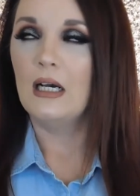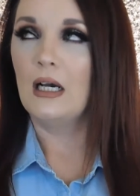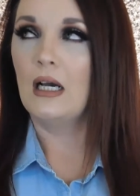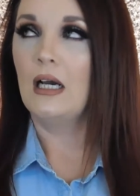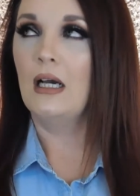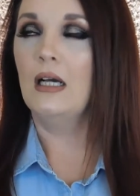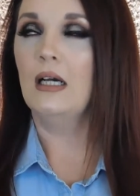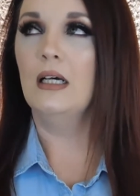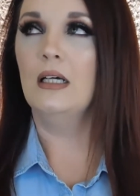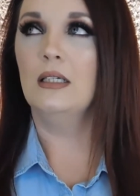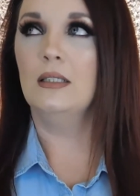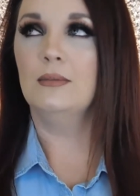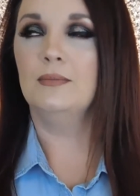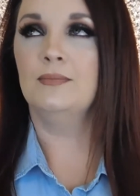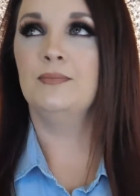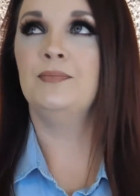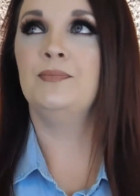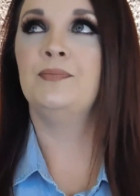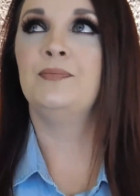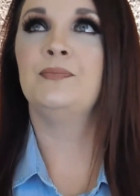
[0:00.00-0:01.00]

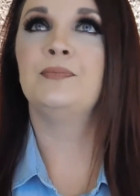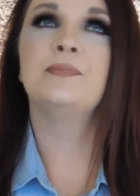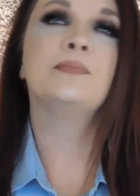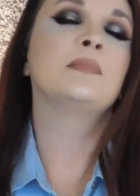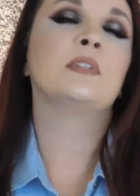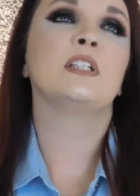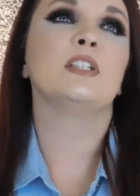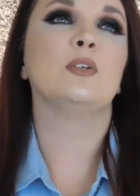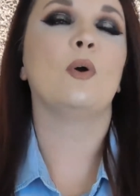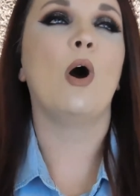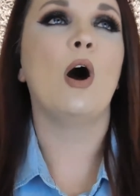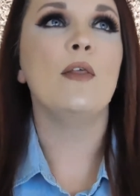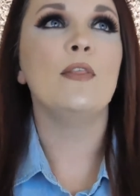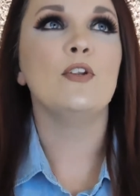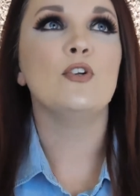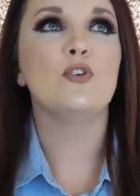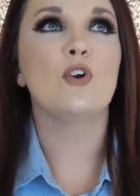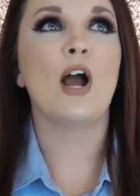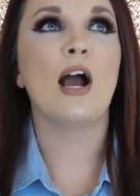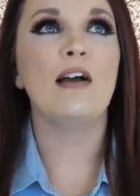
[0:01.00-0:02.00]
So on the
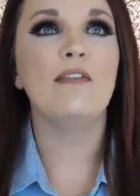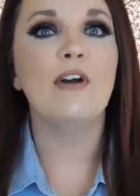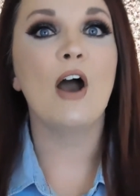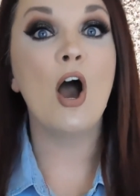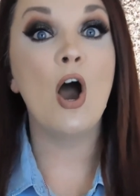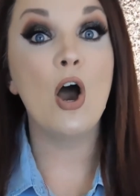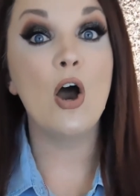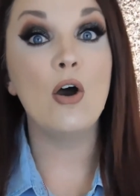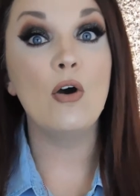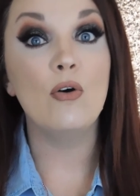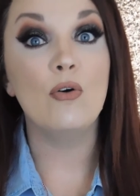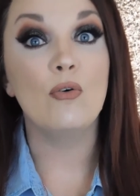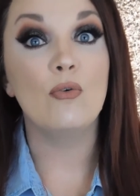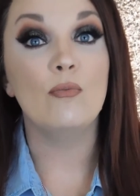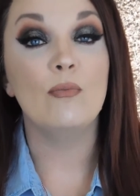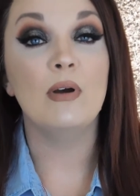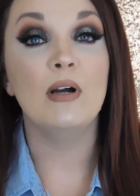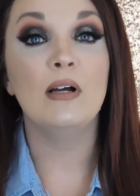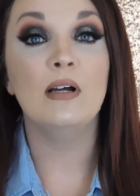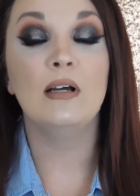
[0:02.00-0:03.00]
drive
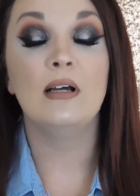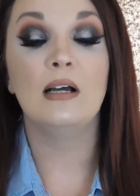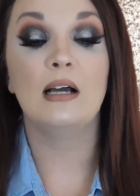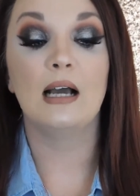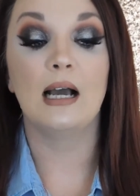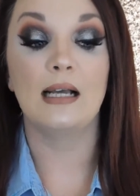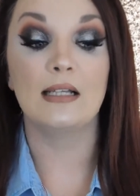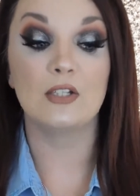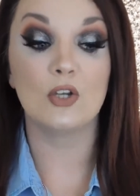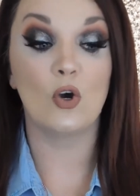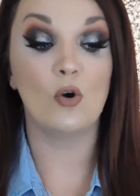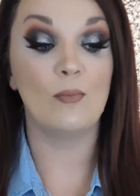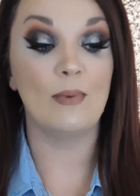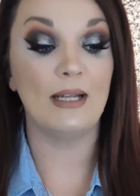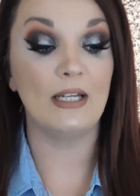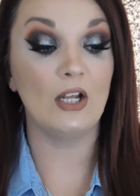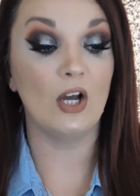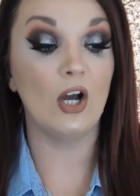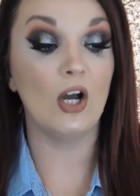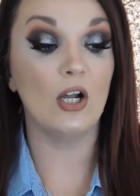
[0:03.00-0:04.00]
home, I told my
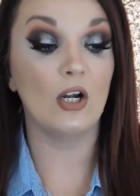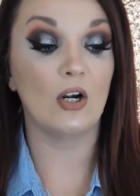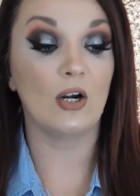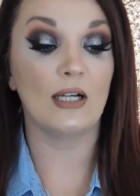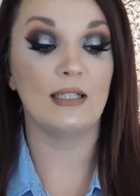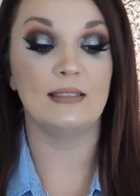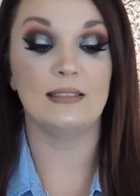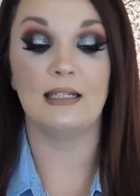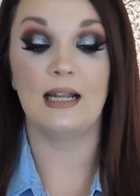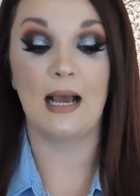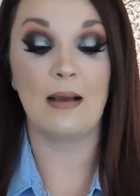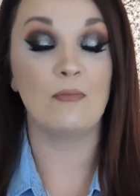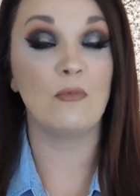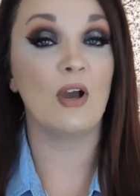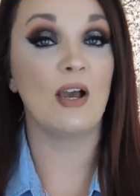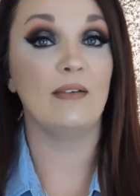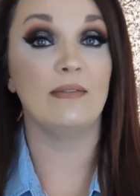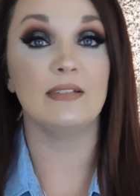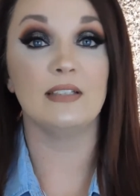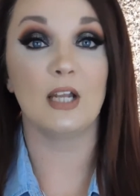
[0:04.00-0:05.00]
daughter, I said, I'm going
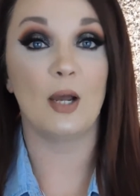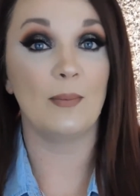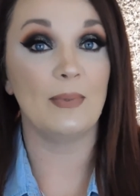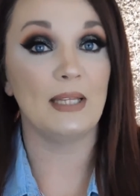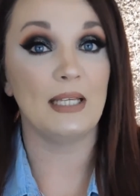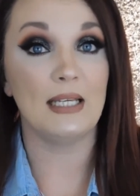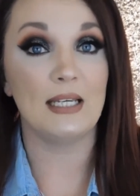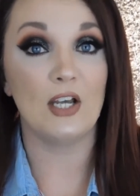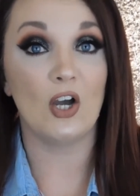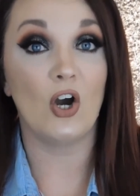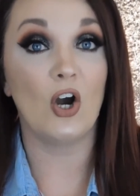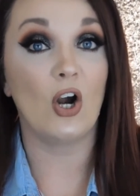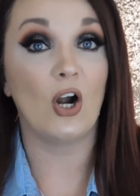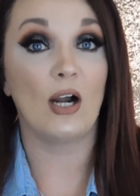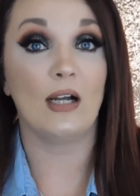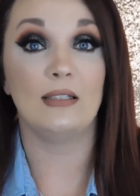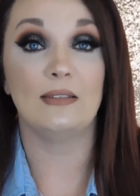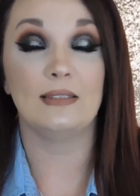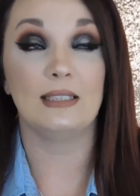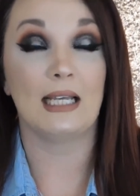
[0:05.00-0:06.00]
to have to stop at the ER.
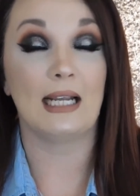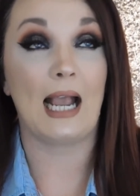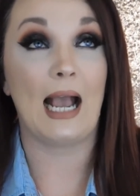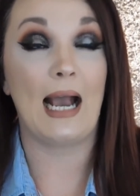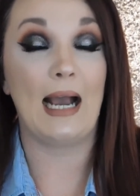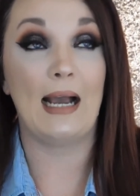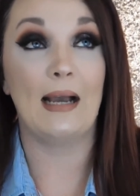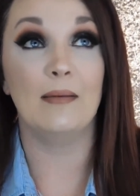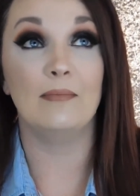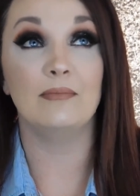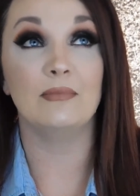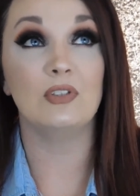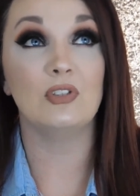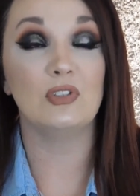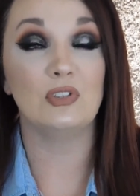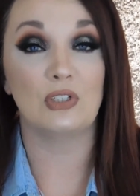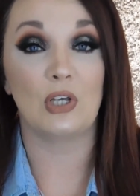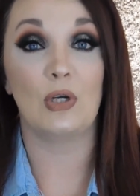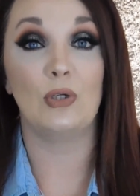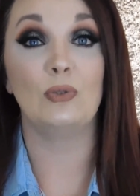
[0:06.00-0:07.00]
I was like, I'm
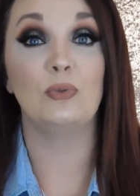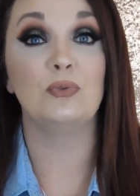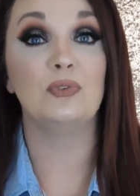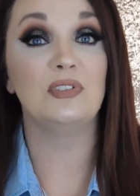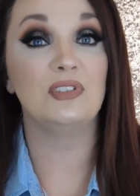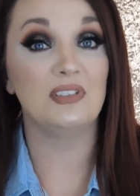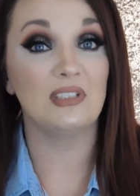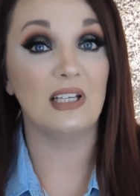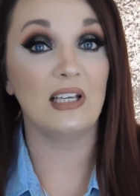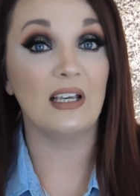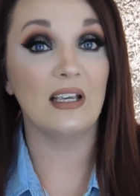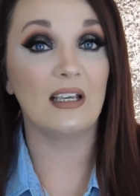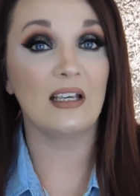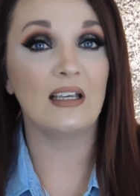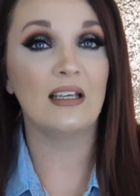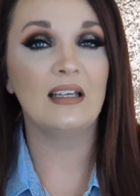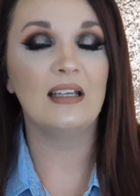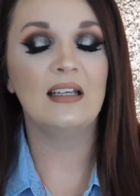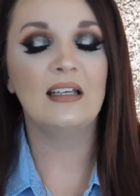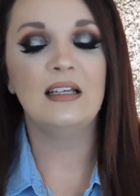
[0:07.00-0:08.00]
so sick.
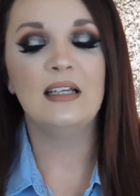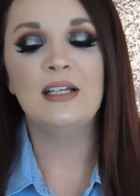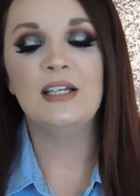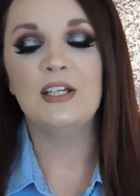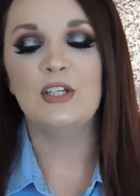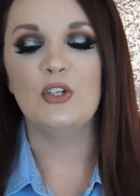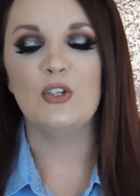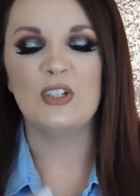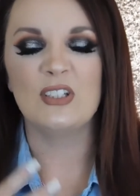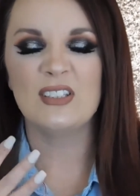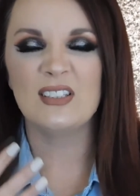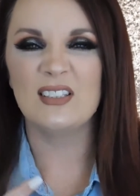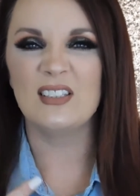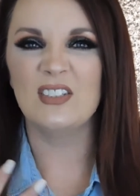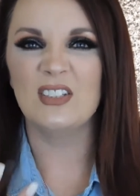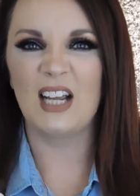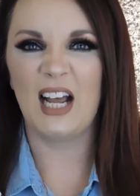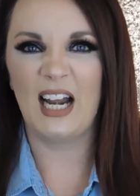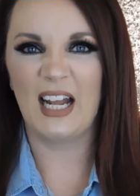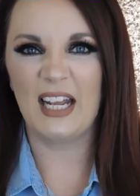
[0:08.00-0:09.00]
You can
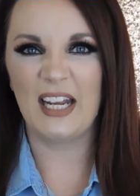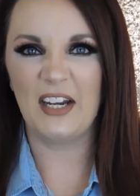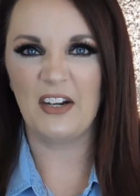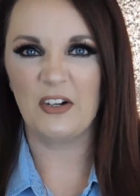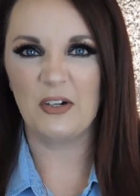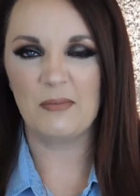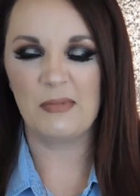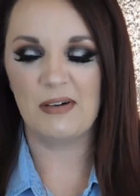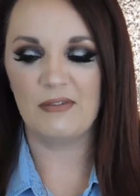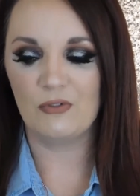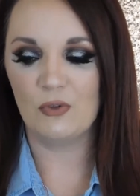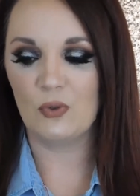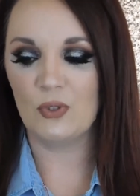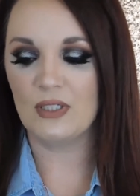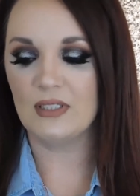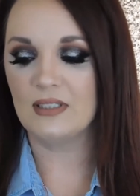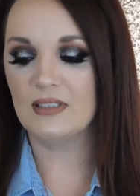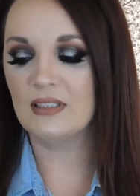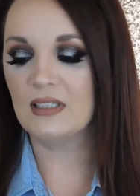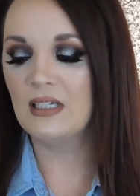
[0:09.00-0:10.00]
still kind of hear it in my
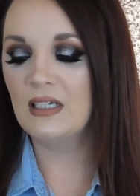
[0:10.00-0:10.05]
voice.